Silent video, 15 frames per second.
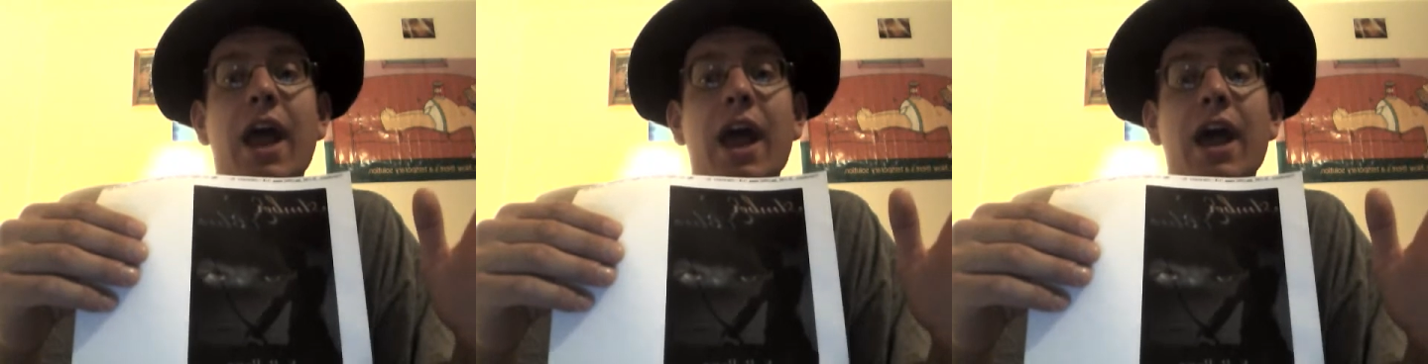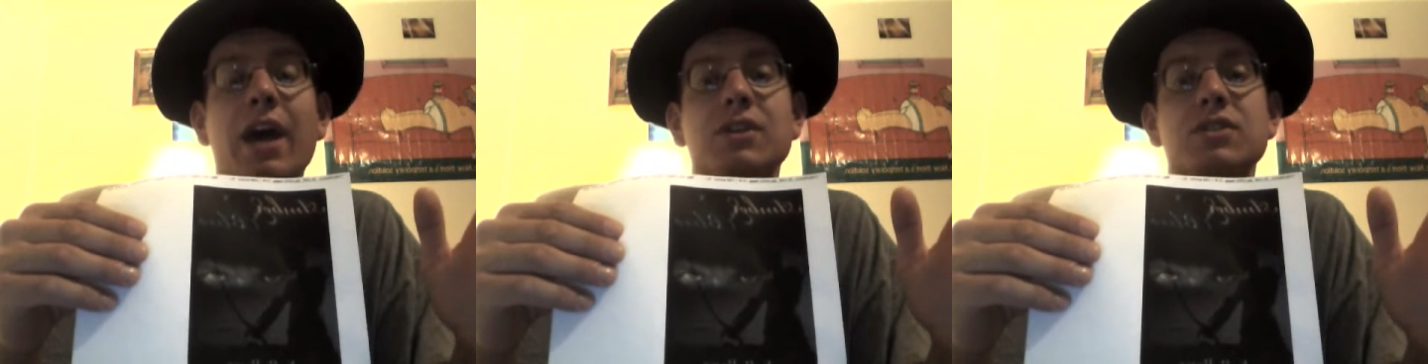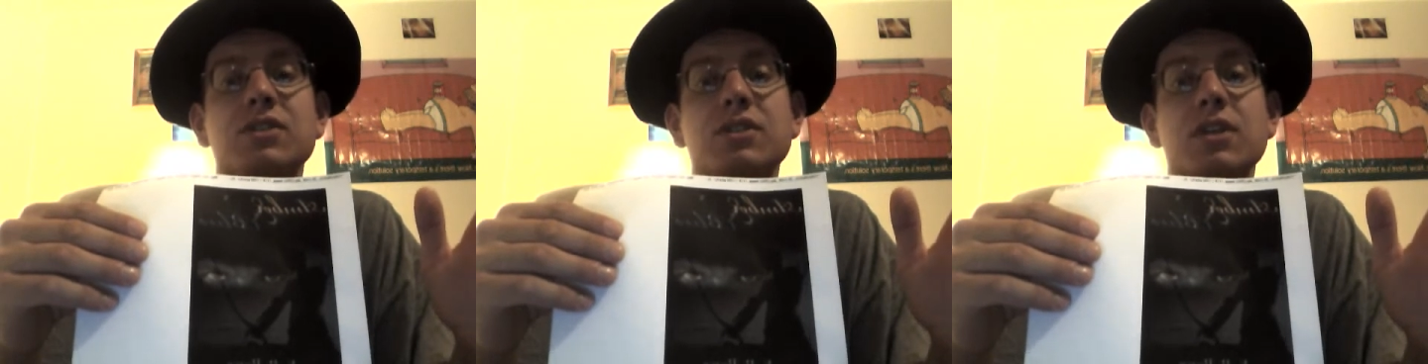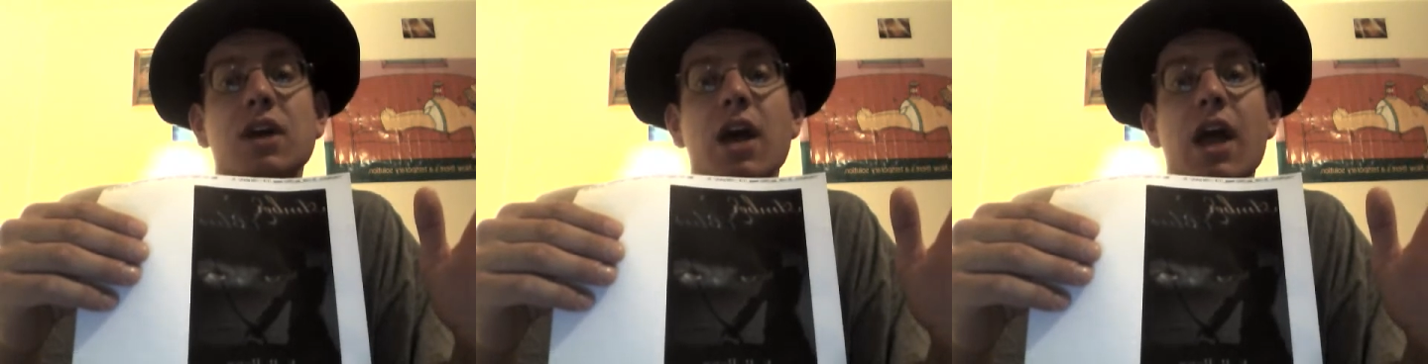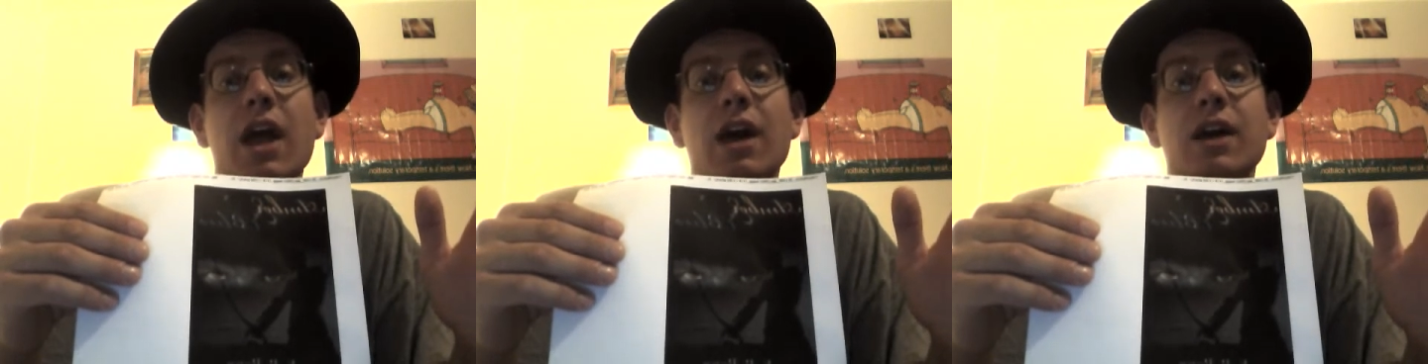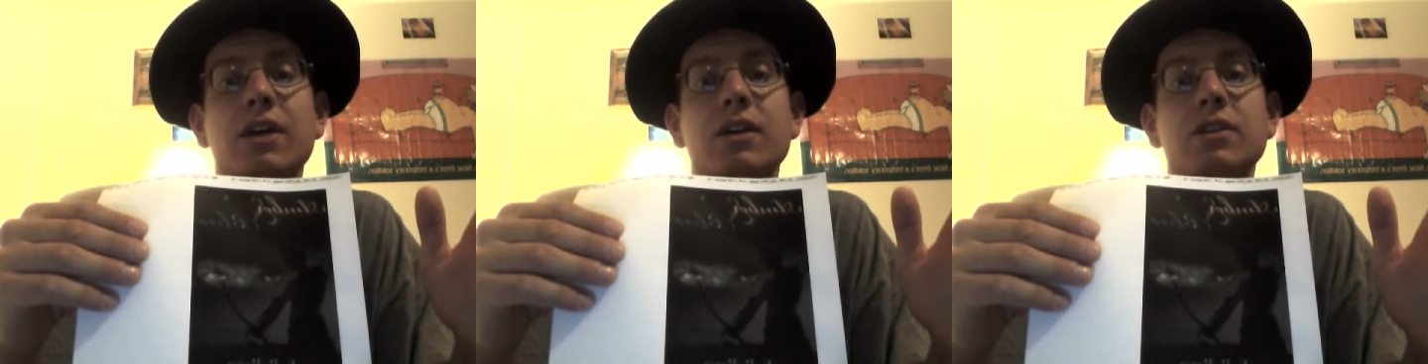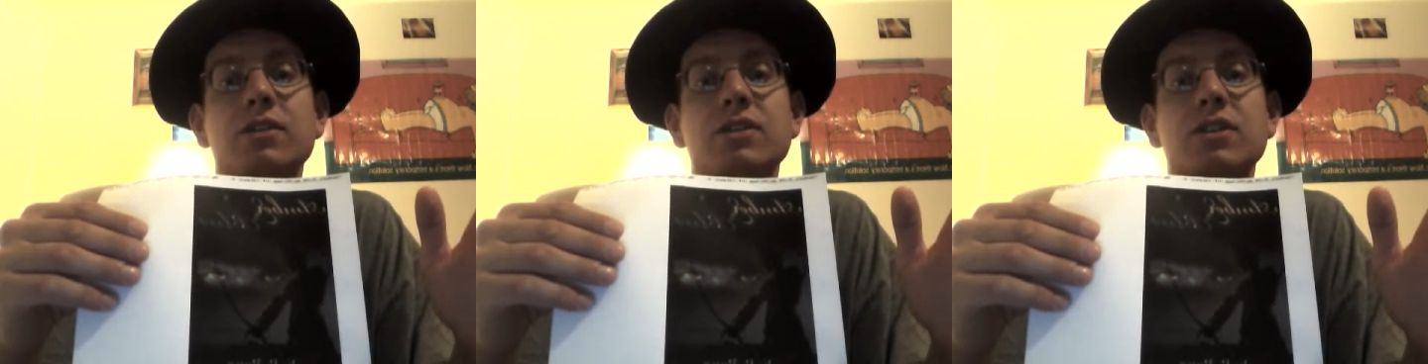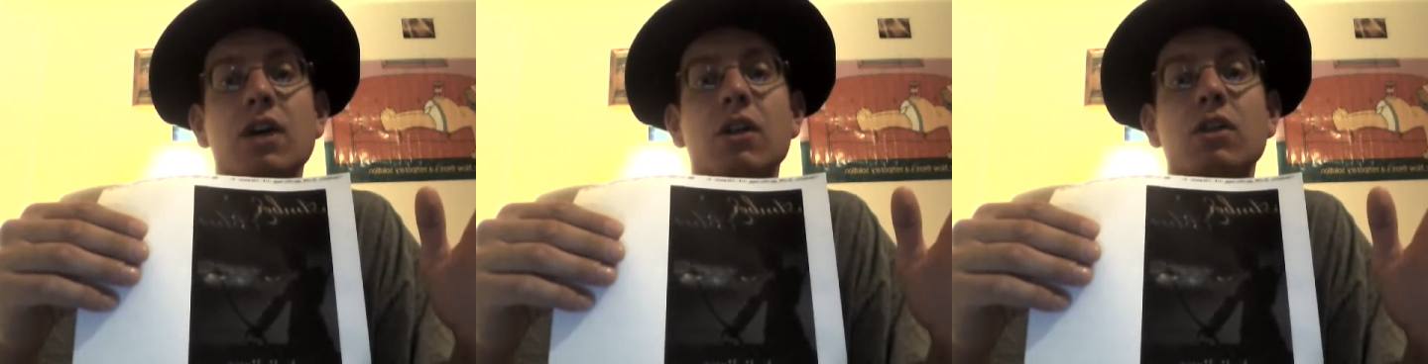as
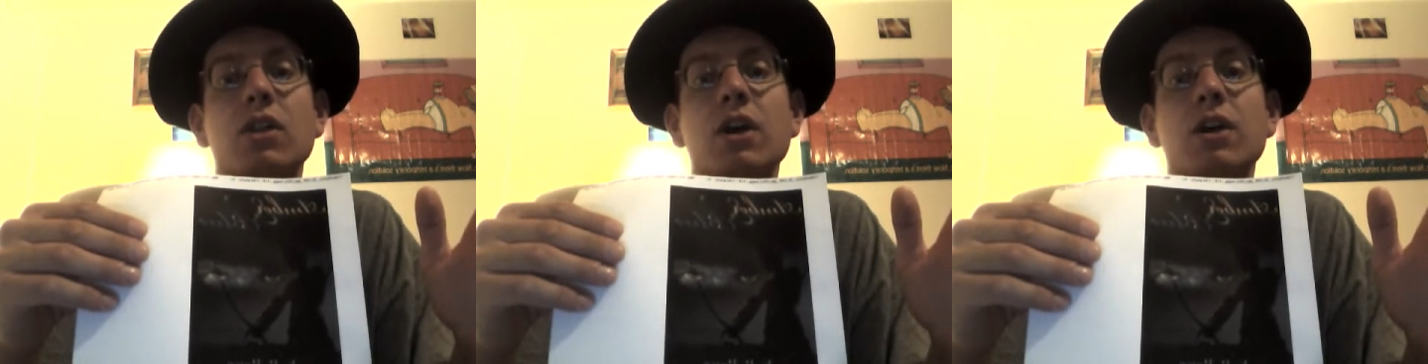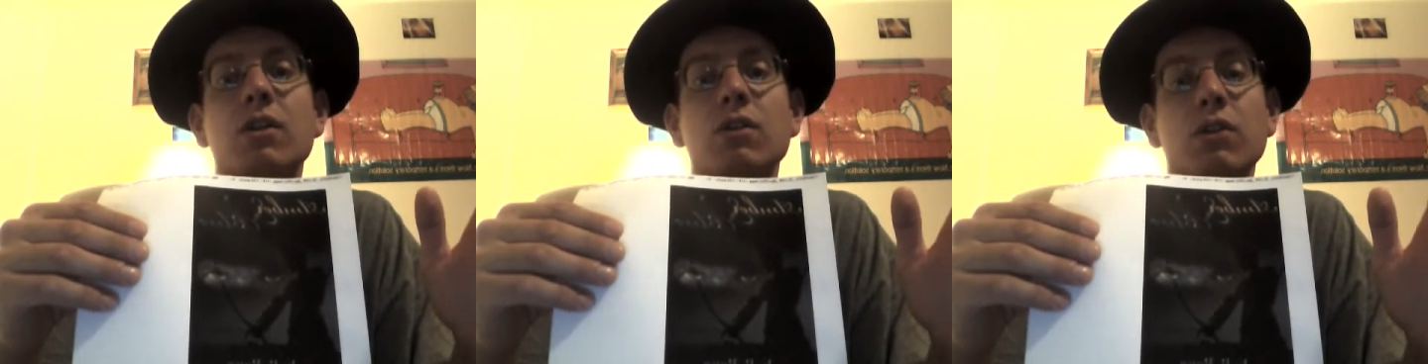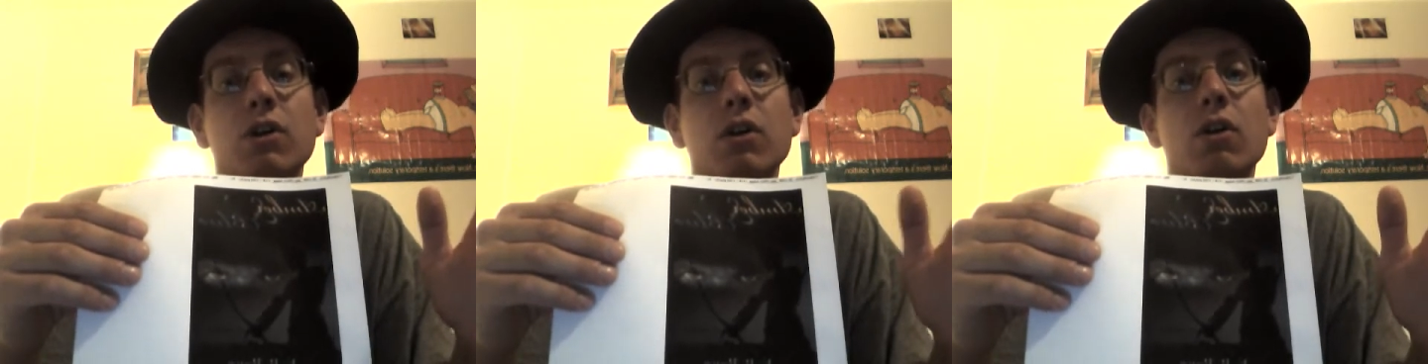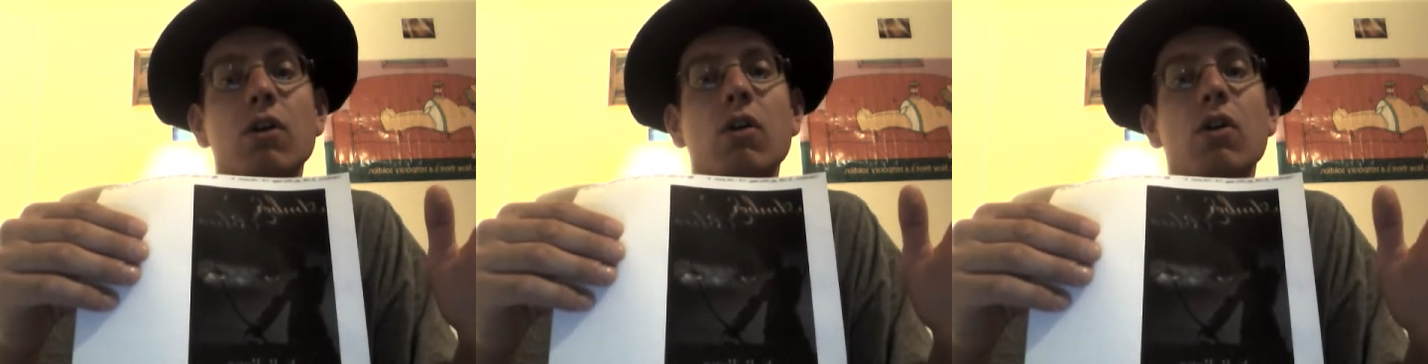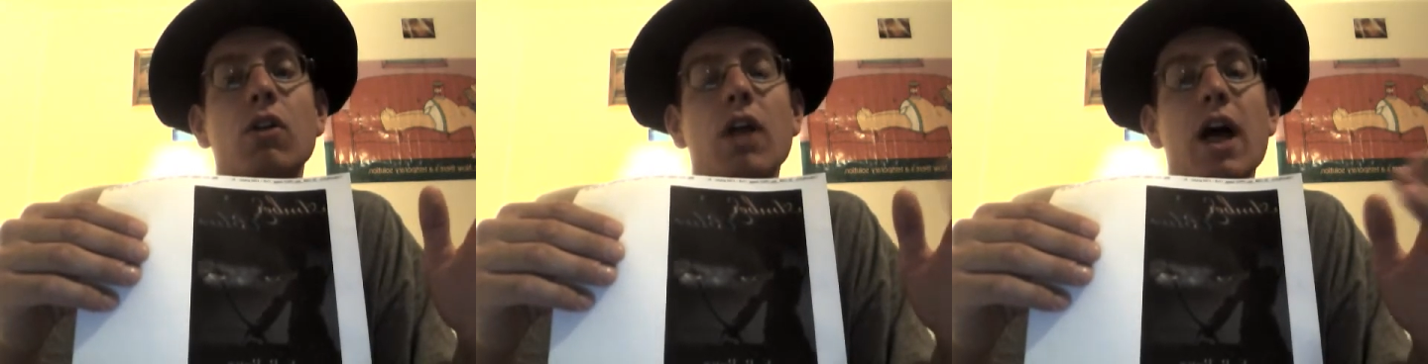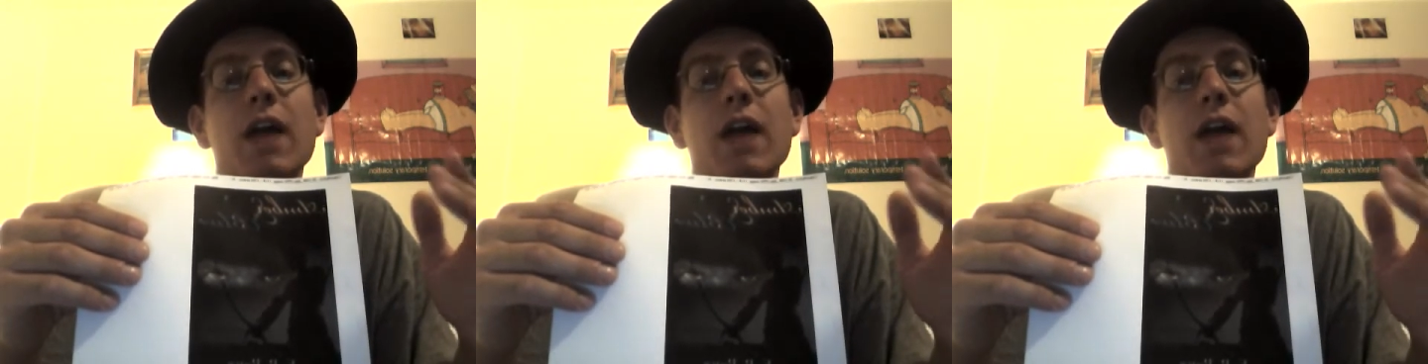as a little girl,